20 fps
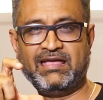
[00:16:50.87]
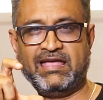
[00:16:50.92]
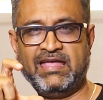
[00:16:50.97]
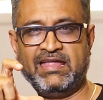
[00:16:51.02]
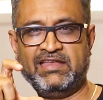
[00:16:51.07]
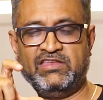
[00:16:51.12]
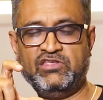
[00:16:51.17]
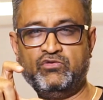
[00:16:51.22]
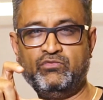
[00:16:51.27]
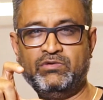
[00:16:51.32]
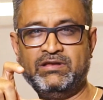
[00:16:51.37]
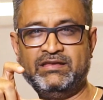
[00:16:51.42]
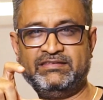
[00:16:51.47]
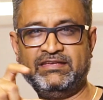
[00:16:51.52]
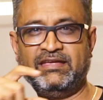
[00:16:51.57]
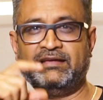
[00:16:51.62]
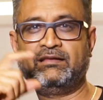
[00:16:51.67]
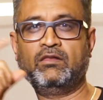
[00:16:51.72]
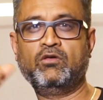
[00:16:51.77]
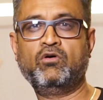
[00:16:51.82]
and you will
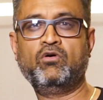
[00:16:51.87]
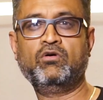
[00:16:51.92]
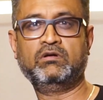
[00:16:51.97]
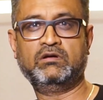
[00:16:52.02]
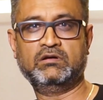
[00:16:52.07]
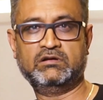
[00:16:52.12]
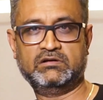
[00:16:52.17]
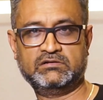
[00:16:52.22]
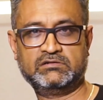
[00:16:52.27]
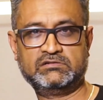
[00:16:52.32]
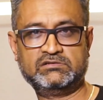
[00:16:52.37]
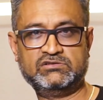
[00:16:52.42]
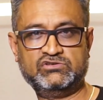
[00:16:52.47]
take longer